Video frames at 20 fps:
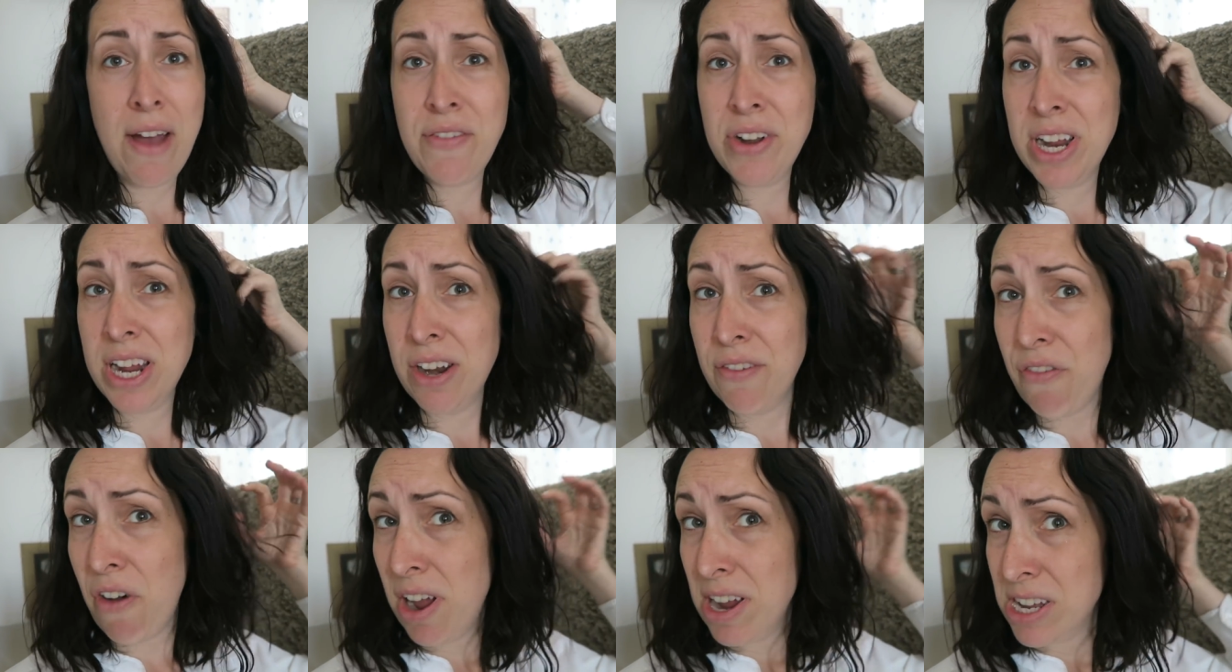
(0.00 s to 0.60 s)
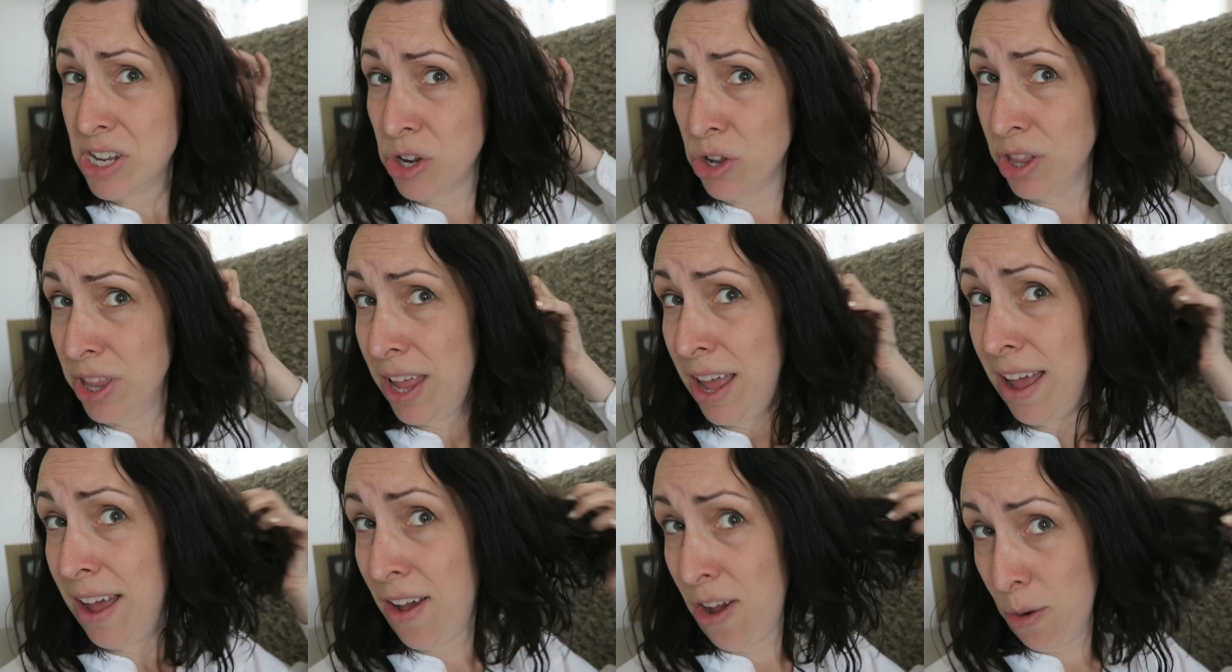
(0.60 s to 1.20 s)
have any advice on
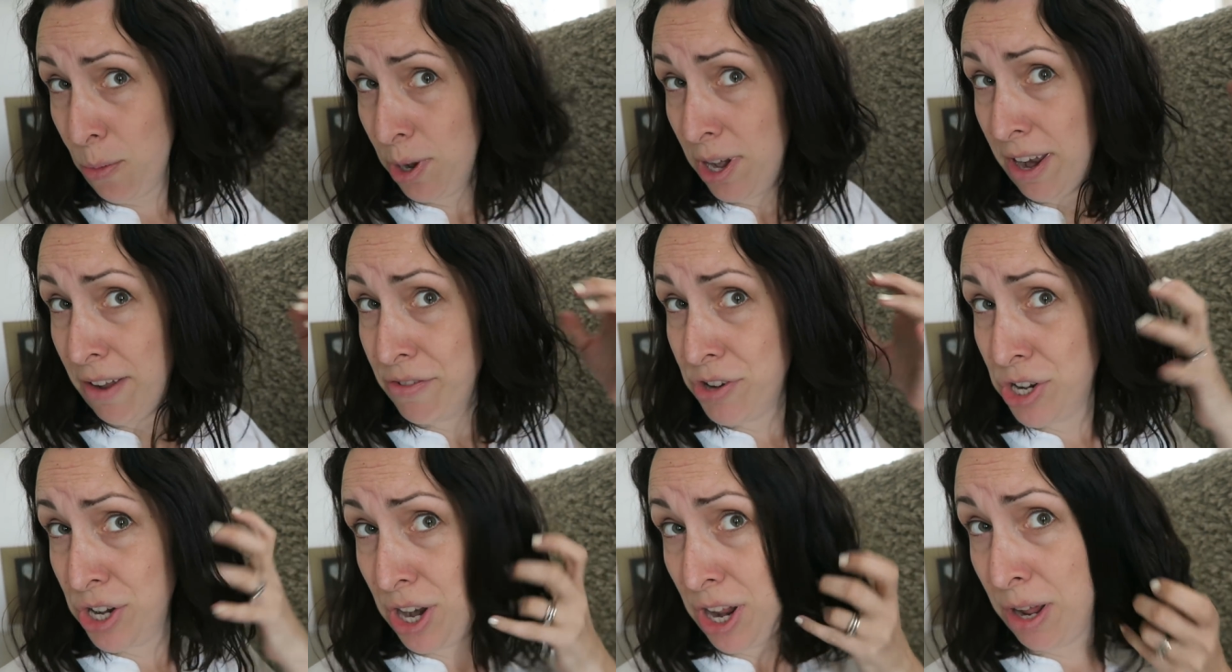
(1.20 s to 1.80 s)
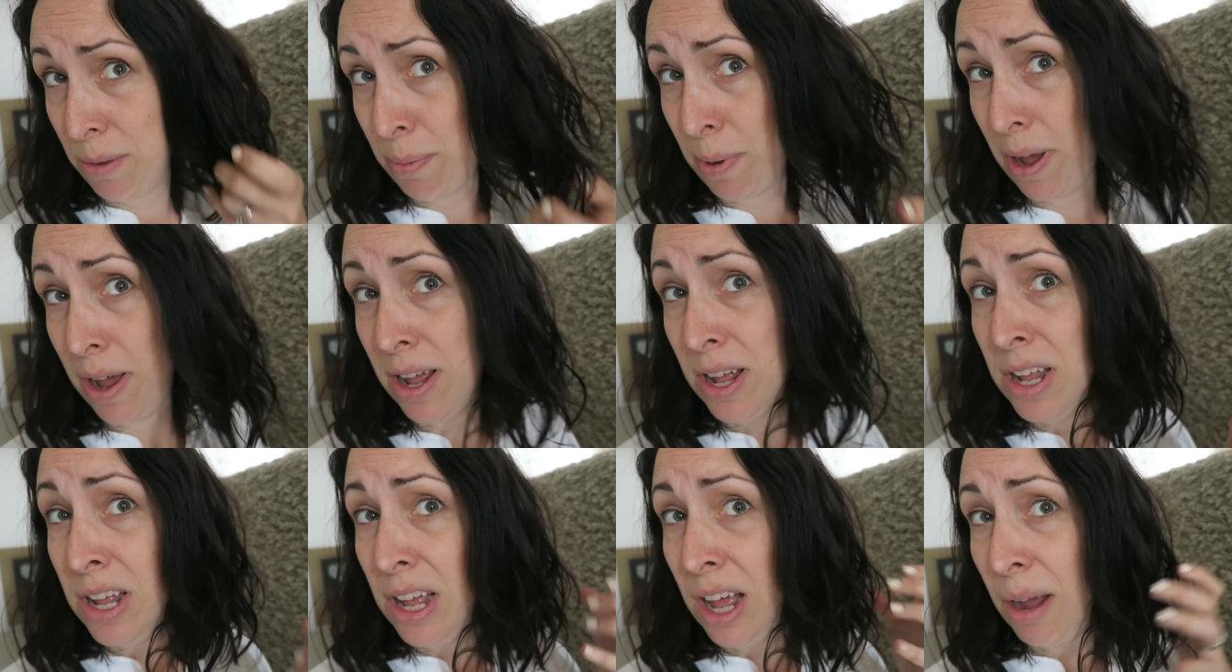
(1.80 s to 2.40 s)
that, I would love to know,
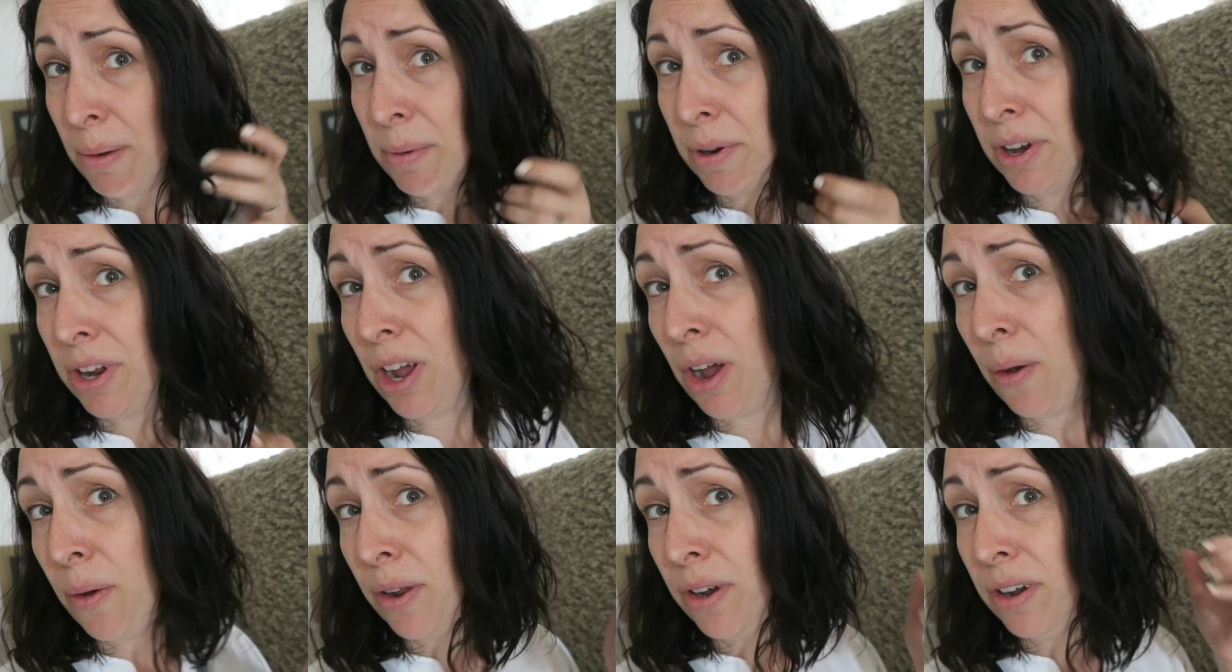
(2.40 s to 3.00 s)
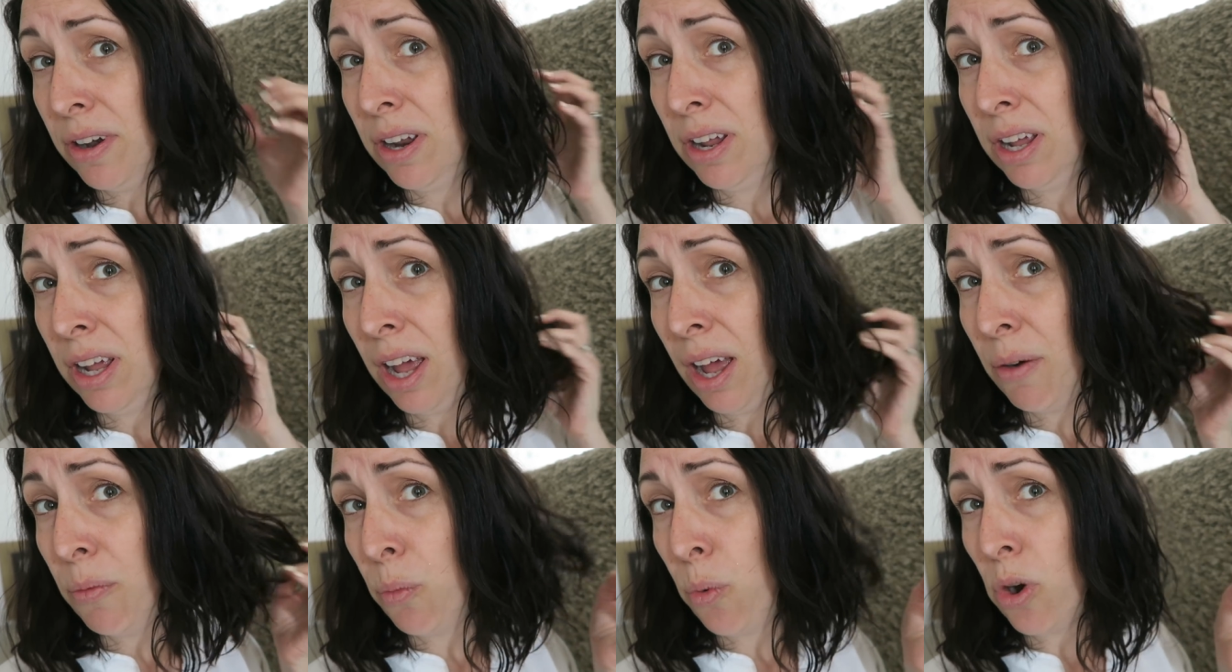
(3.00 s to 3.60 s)
but I'm gonna go
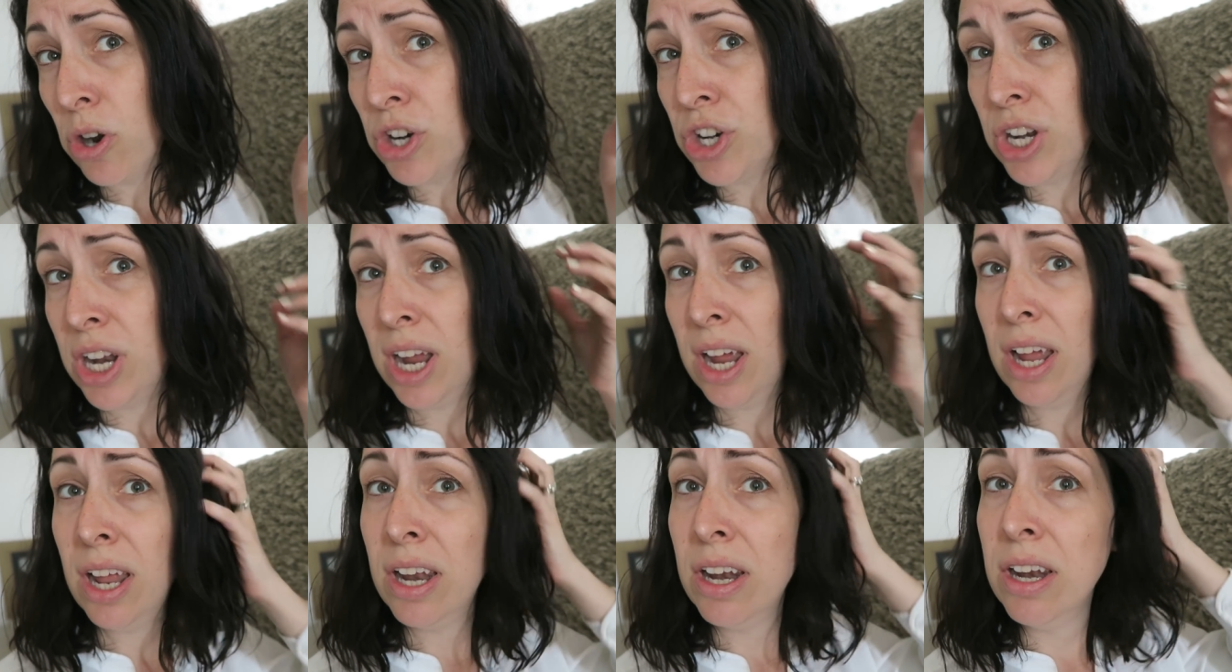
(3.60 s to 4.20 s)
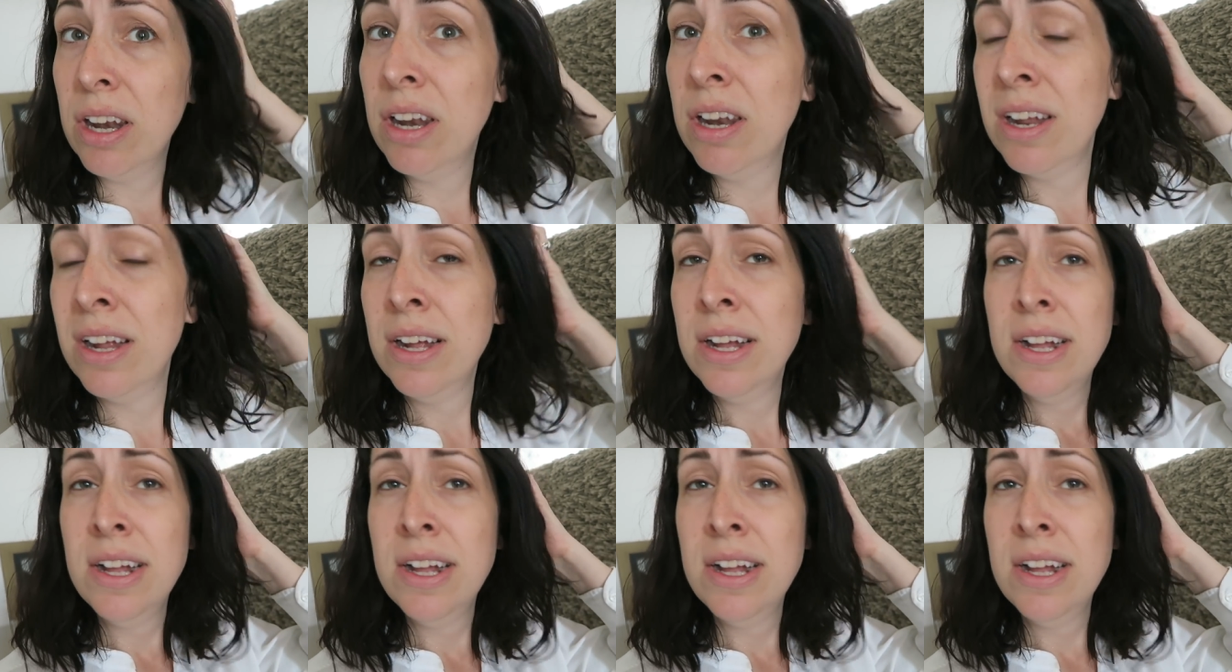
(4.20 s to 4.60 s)
and wash it and